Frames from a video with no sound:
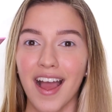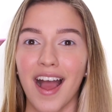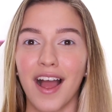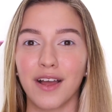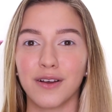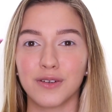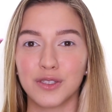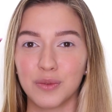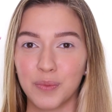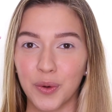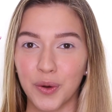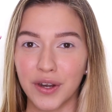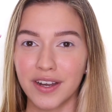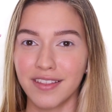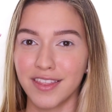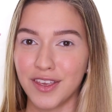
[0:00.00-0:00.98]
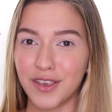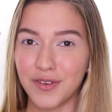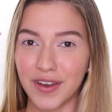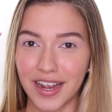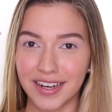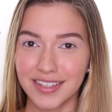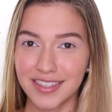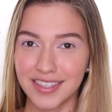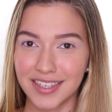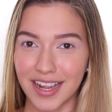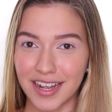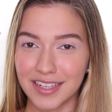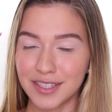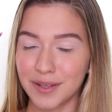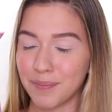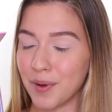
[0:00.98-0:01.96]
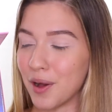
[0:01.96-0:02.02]
I was born in the United
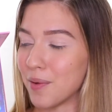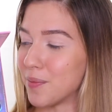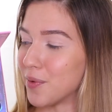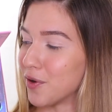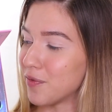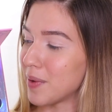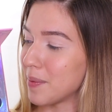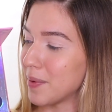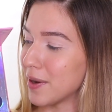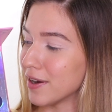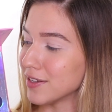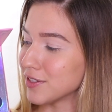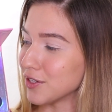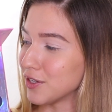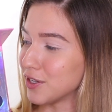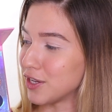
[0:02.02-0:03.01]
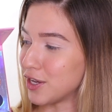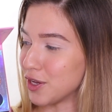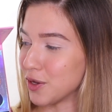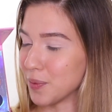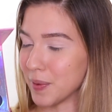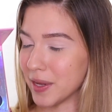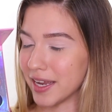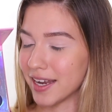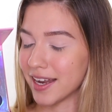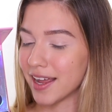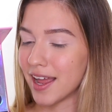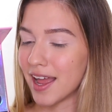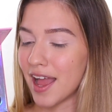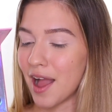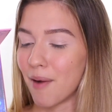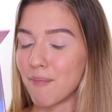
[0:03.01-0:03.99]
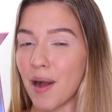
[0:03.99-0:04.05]
States, but both my parents are Cuban.
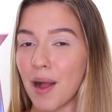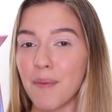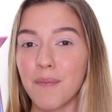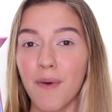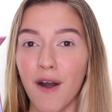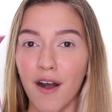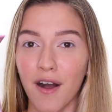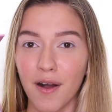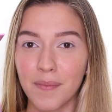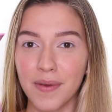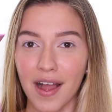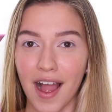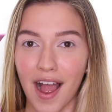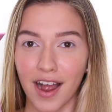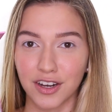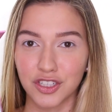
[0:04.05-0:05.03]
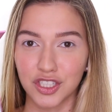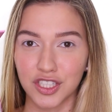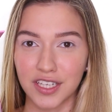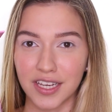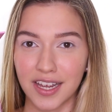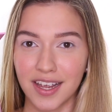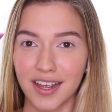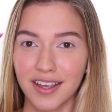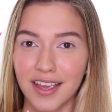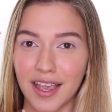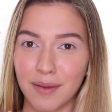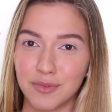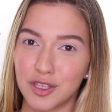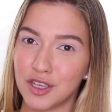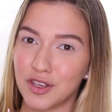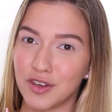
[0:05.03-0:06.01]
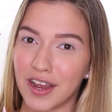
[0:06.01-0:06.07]
My mom actually came
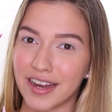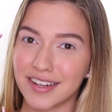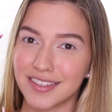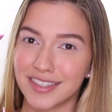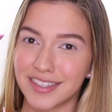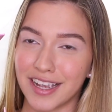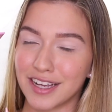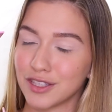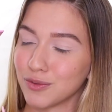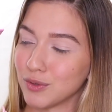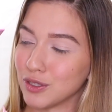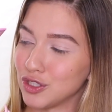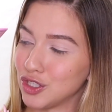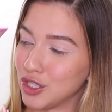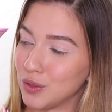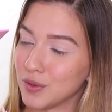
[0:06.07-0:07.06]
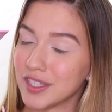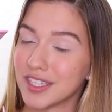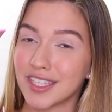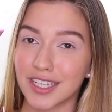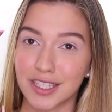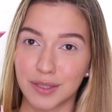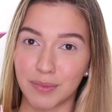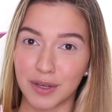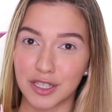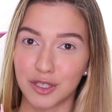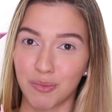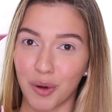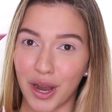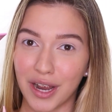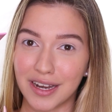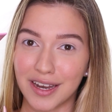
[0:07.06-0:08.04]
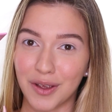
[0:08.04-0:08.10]
to the United States when she was 6 months
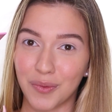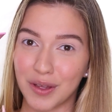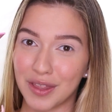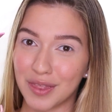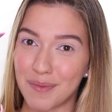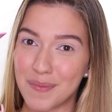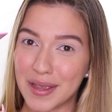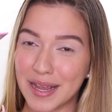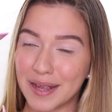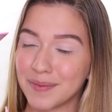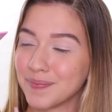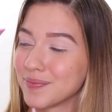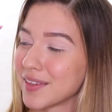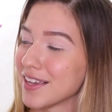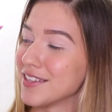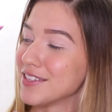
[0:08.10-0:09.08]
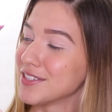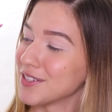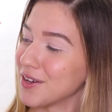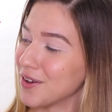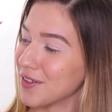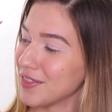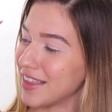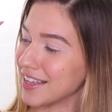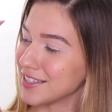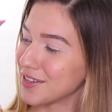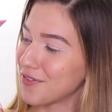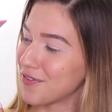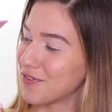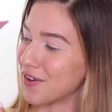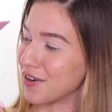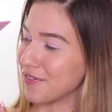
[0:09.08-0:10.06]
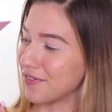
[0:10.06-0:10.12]
pregnant with me. So that's a
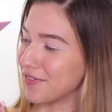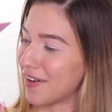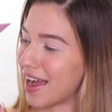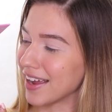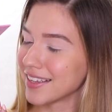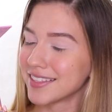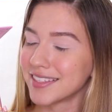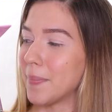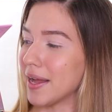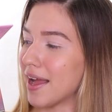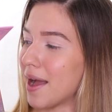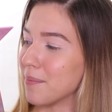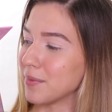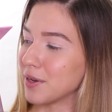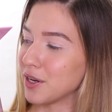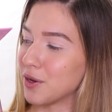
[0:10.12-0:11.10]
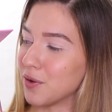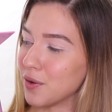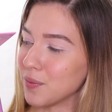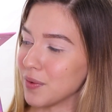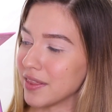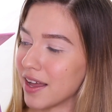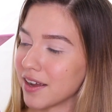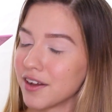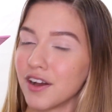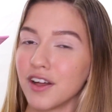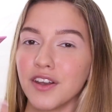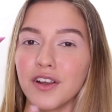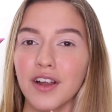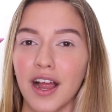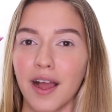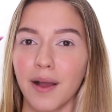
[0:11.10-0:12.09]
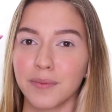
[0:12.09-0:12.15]
fun fact. But I'm going to go in with that
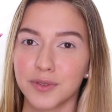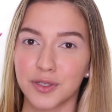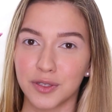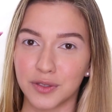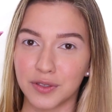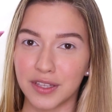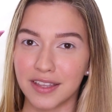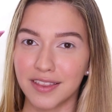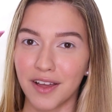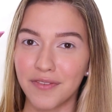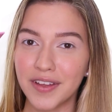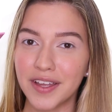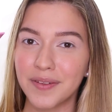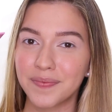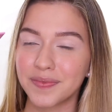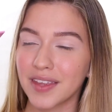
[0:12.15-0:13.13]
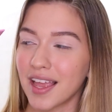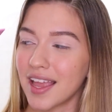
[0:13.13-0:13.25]
color. I absolutely love it.